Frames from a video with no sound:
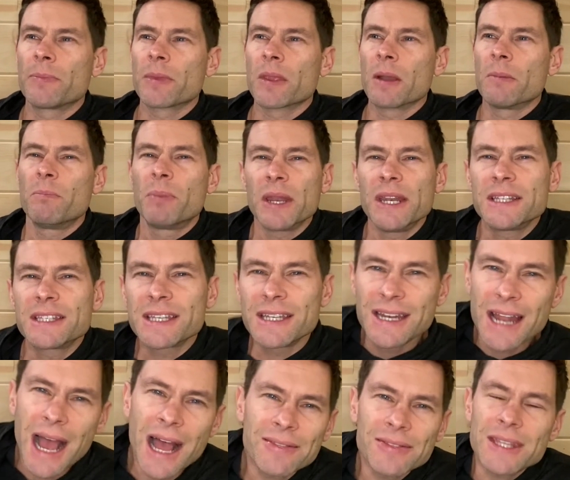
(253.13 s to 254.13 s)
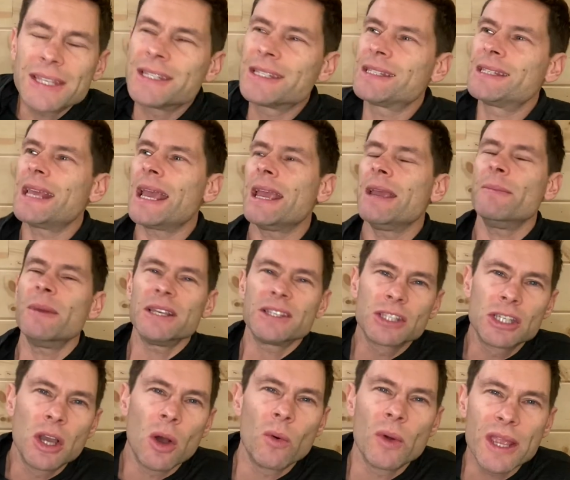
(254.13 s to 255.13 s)
but it's not the same as
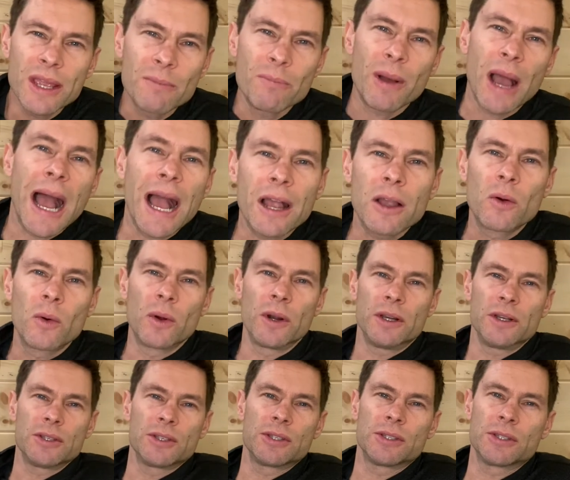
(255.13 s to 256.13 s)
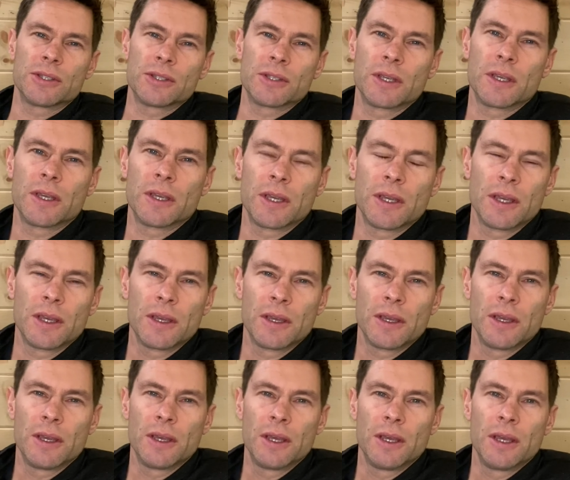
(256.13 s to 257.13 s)
going backwards.
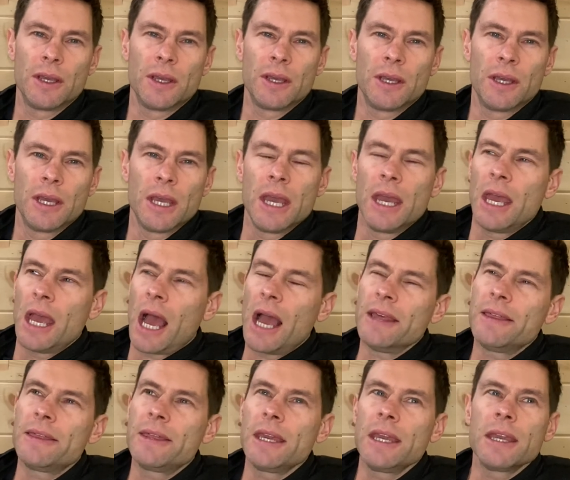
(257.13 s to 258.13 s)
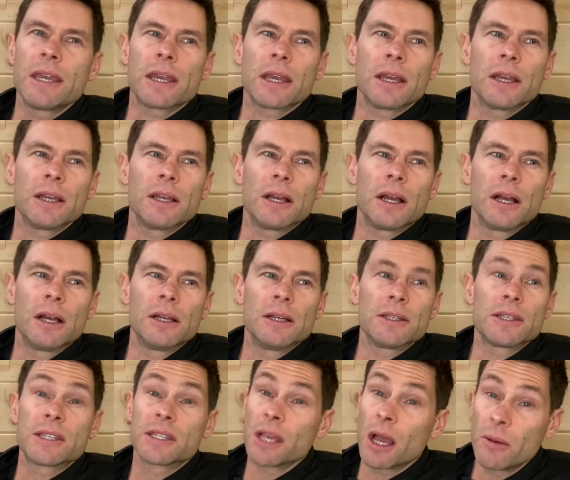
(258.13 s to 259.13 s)
I think
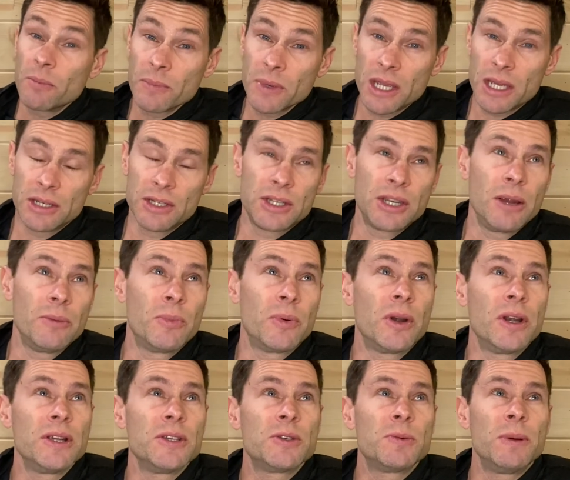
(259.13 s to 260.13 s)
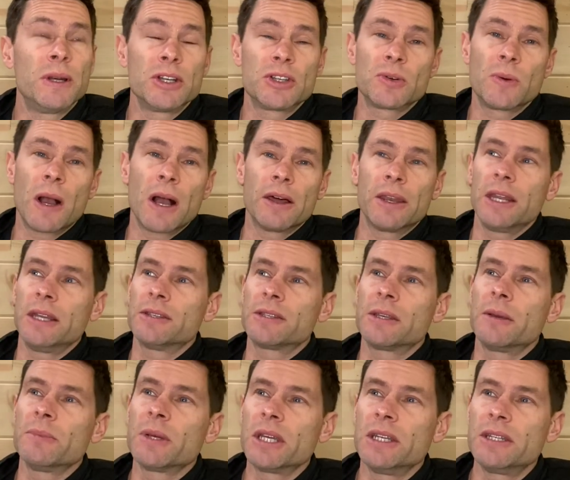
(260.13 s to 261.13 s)
some contemporary spirituality and
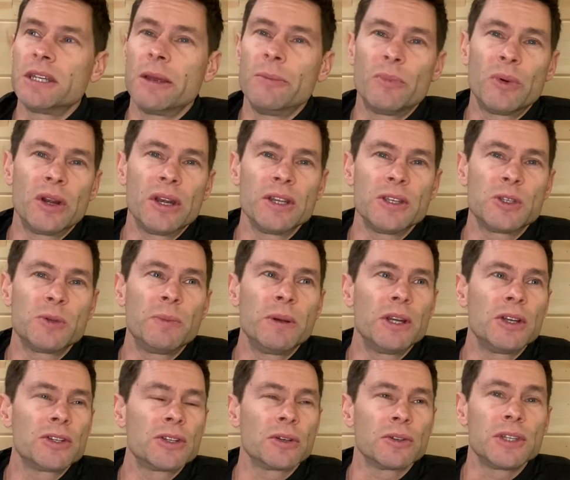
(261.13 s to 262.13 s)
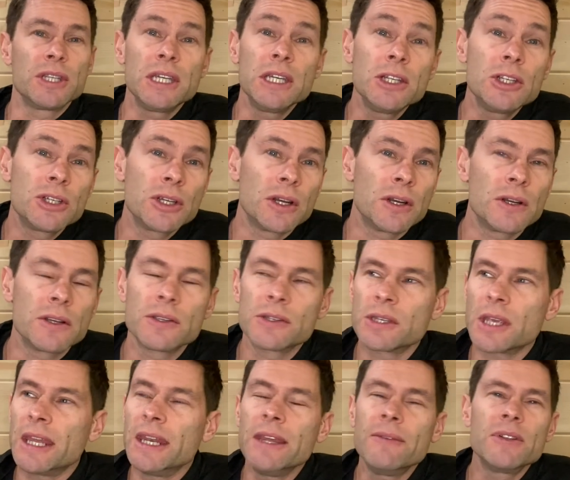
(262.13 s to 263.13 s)
some contemporary spiritual teachers,
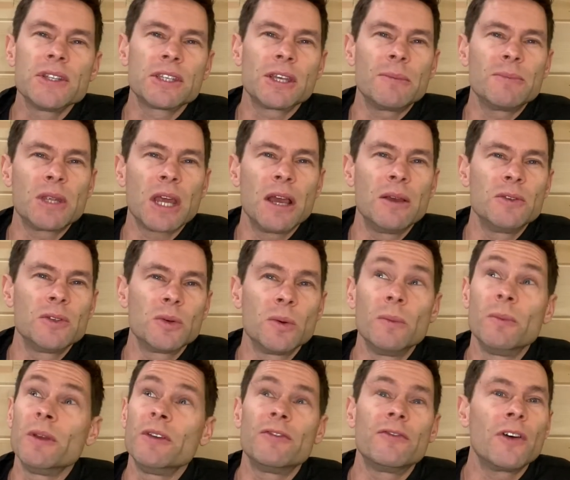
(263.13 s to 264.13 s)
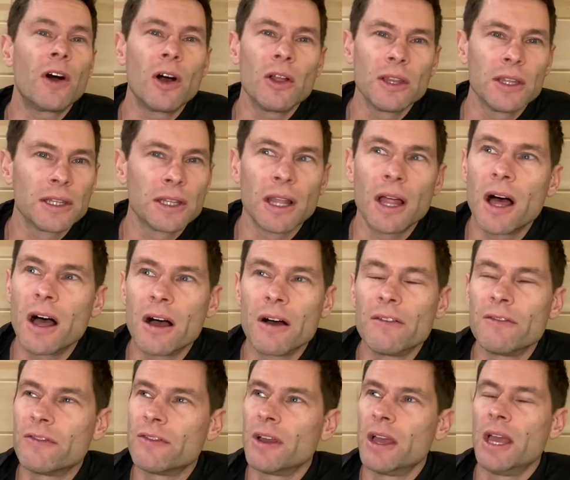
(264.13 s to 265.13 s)
and even sometimes when we fall in
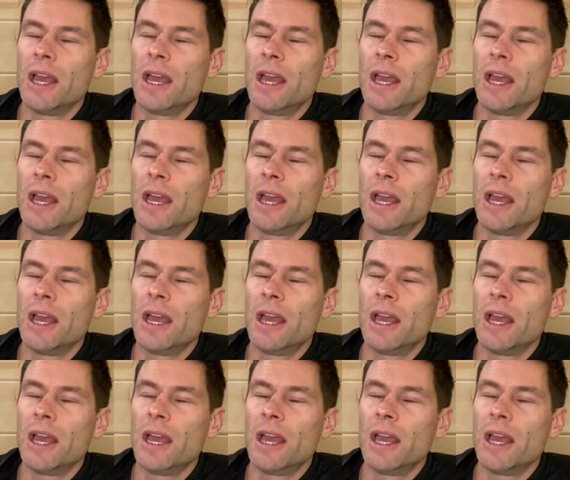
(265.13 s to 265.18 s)
love